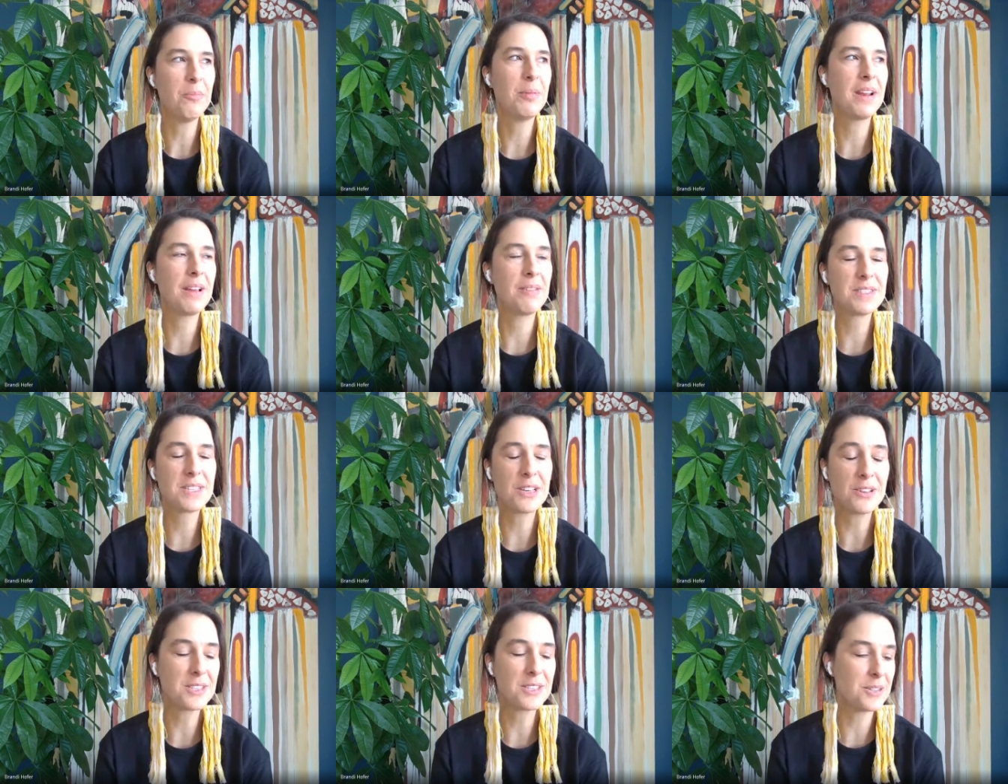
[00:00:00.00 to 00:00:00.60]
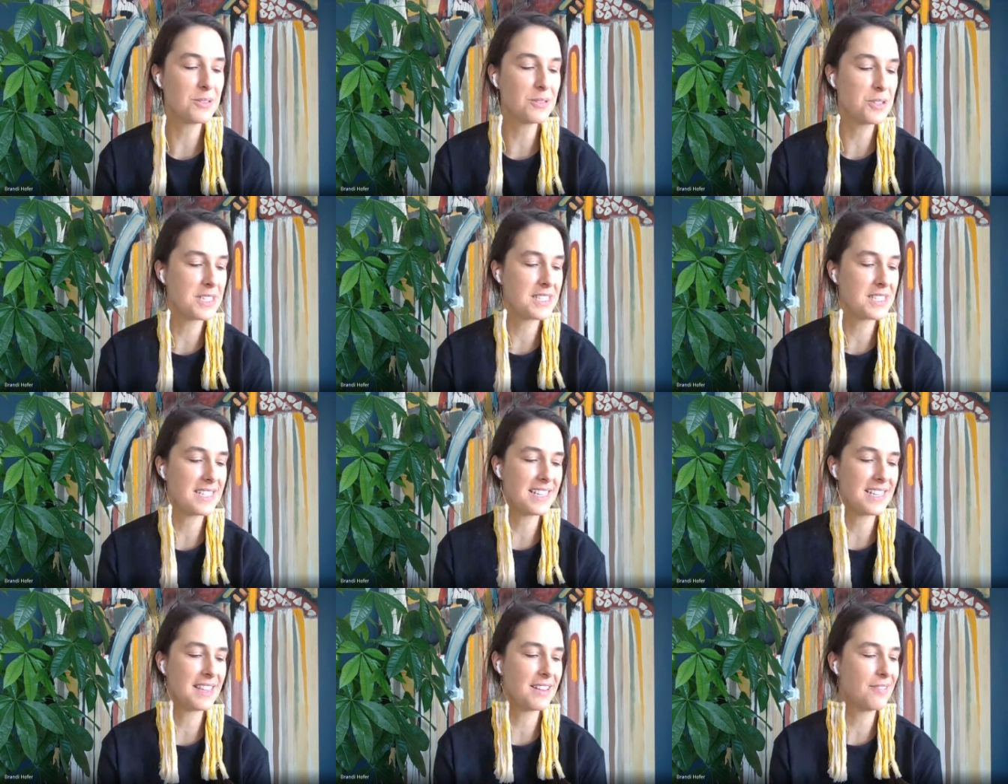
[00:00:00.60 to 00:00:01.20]
But I was also
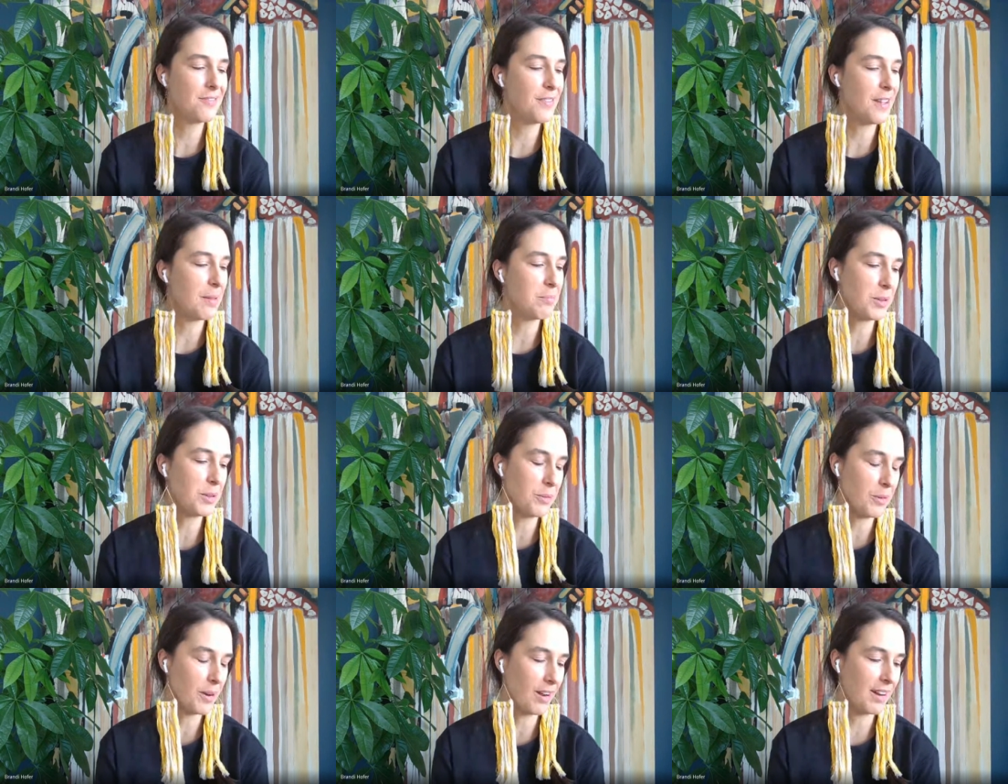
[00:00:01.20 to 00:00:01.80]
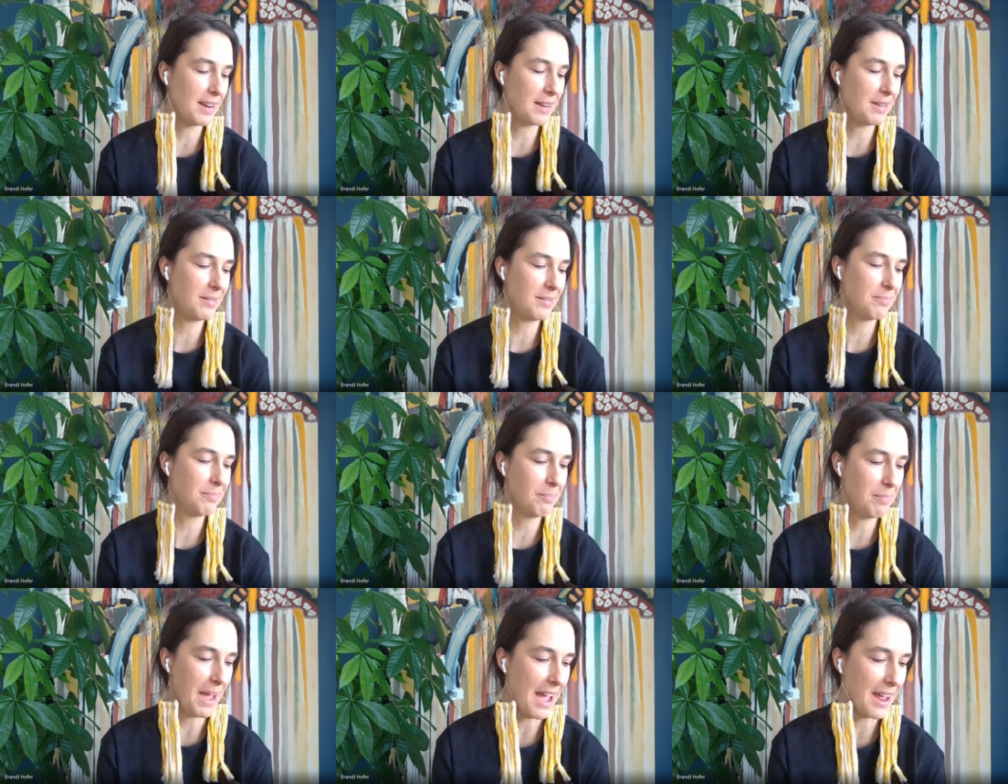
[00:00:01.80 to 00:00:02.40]
just in the February
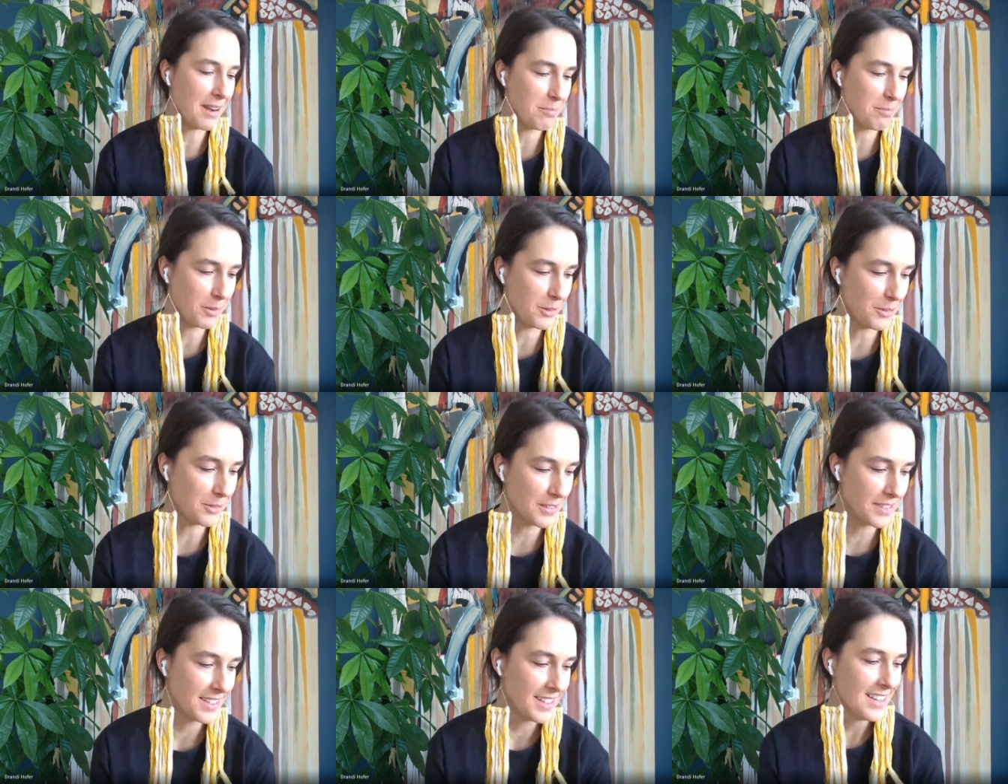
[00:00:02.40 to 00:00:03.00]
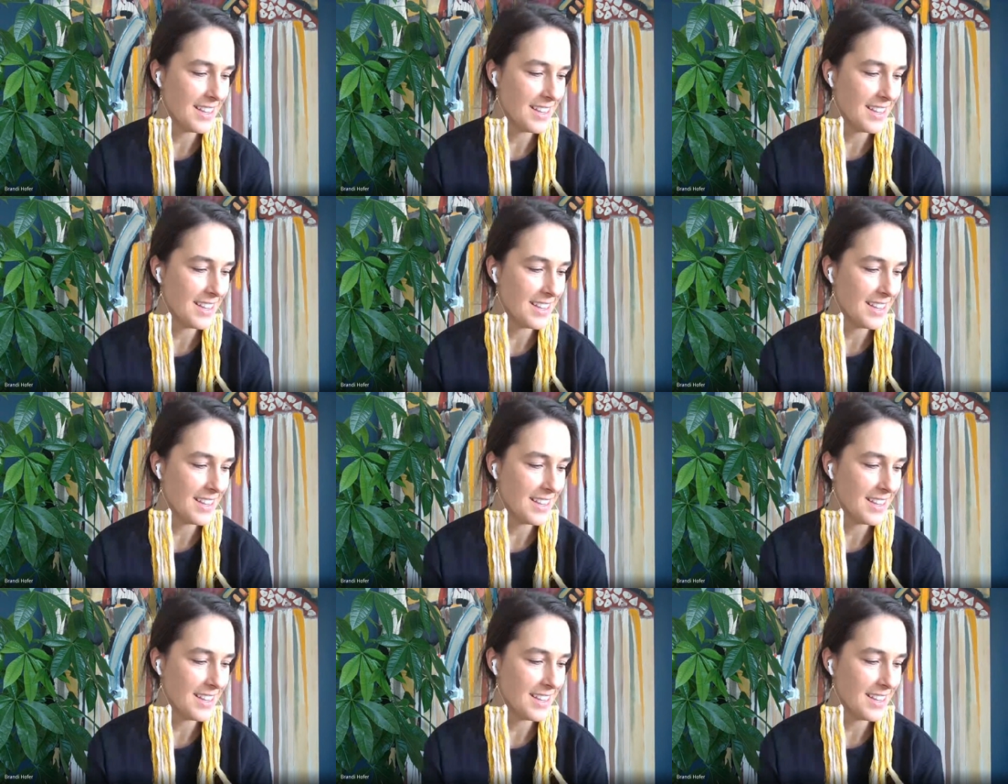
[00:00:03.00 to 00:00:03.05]
bad mood.